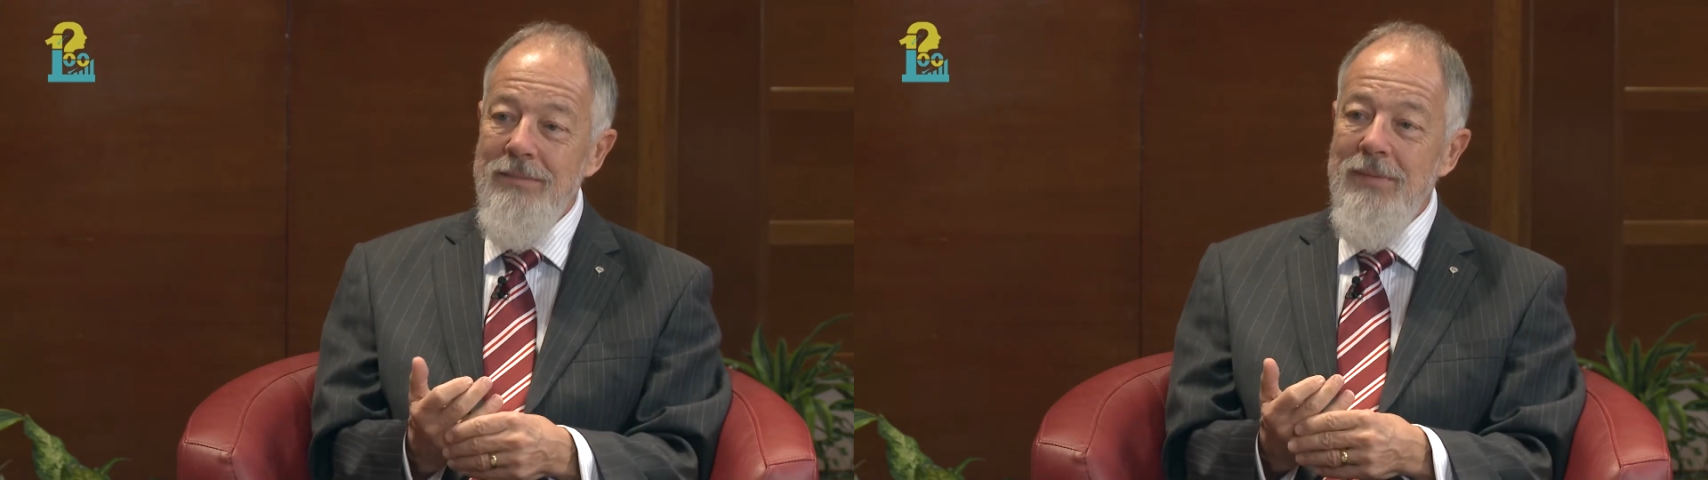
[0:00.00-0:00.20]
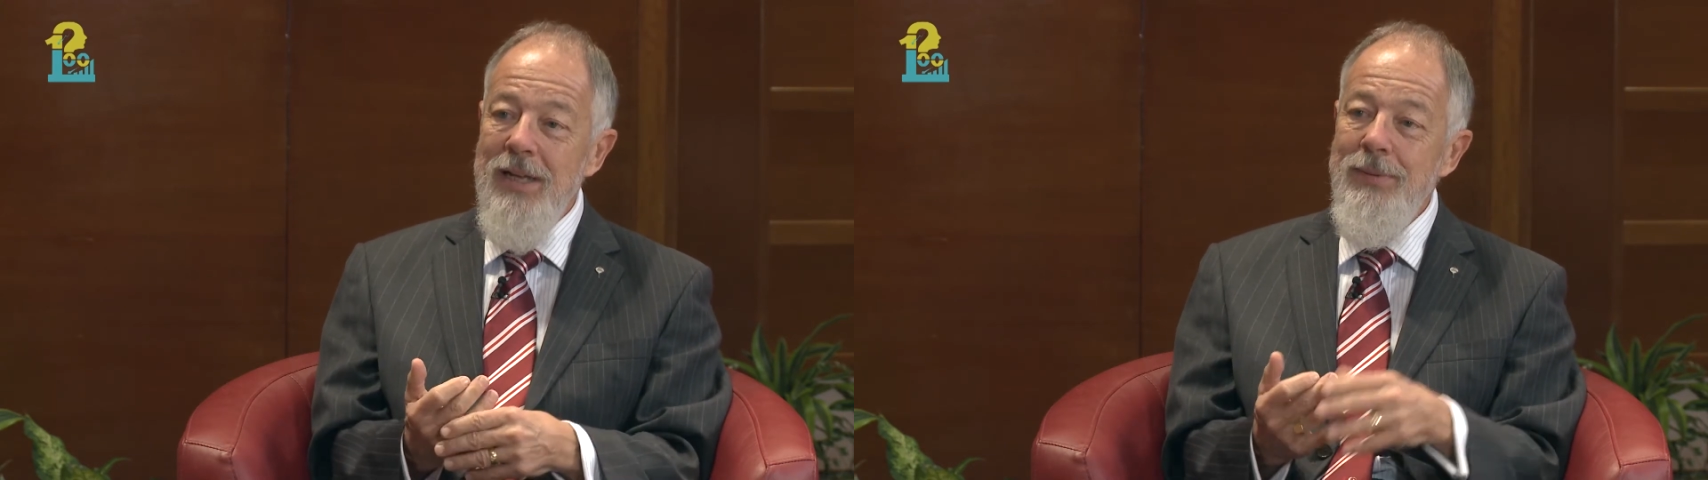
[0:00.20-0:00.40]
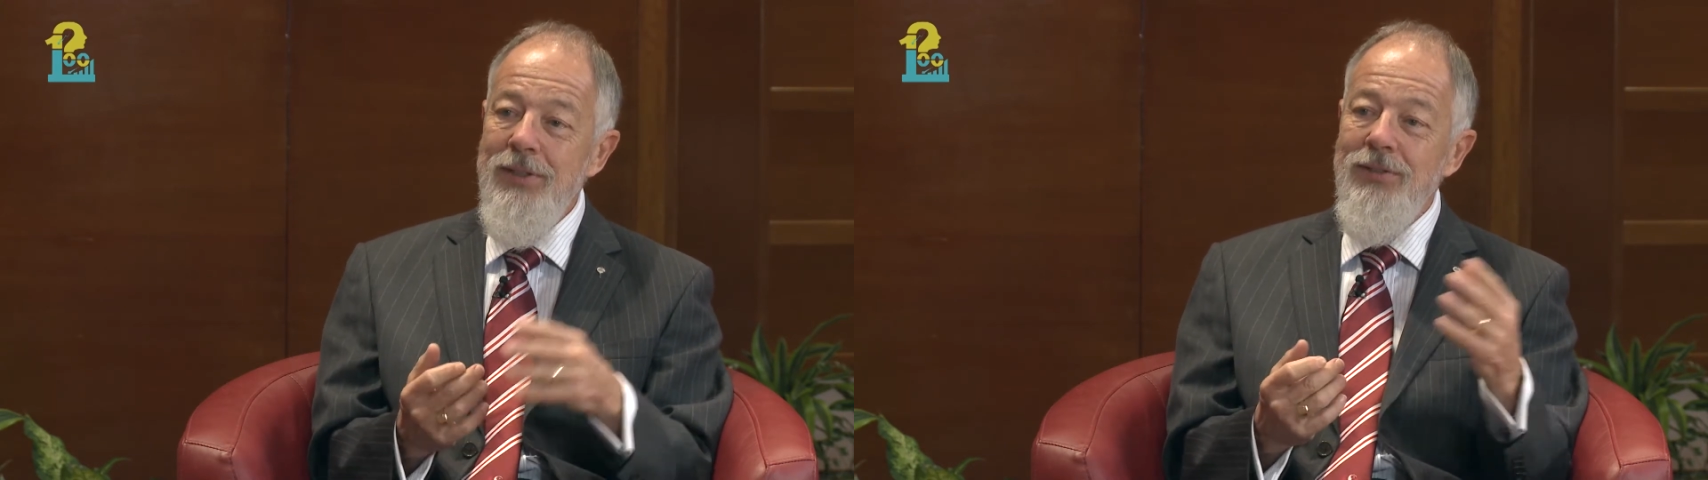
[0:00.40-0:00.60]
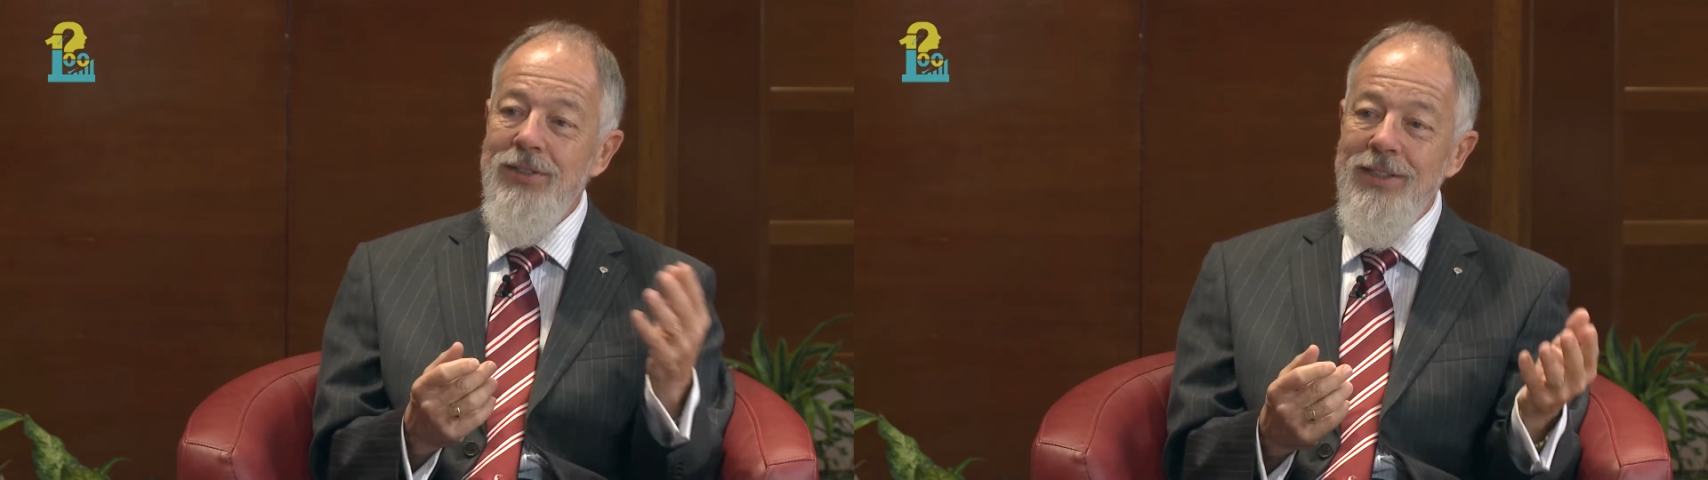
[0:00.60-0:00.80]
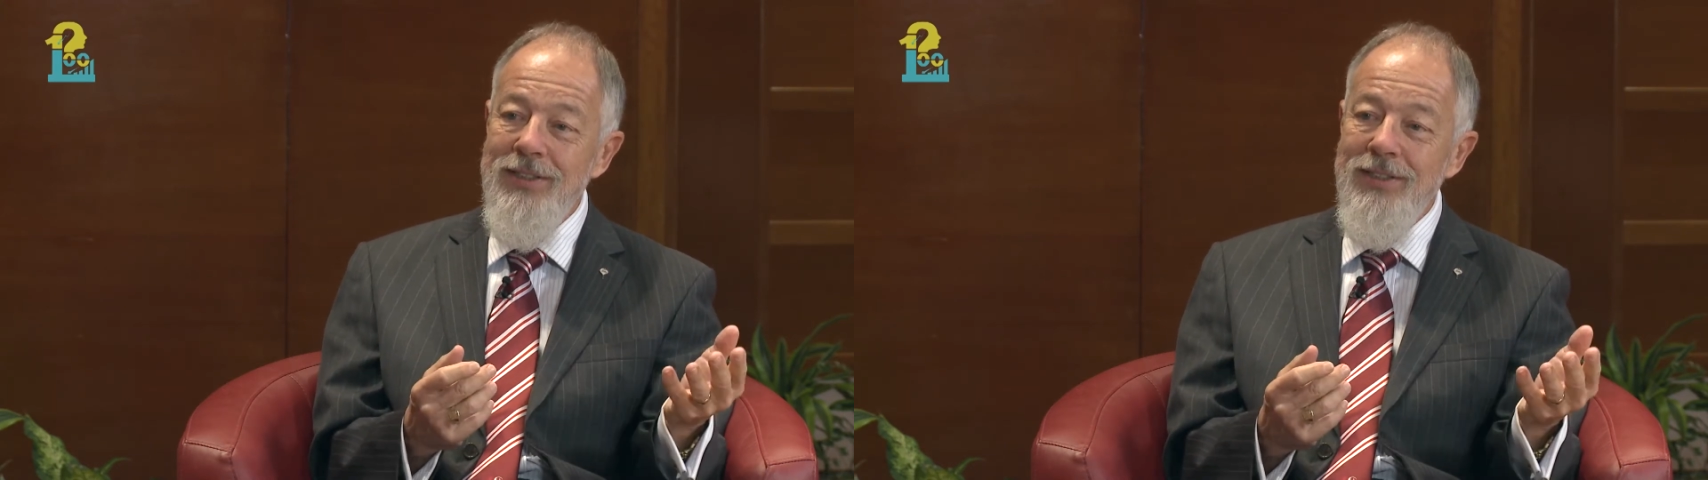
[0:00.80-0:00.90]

maybe using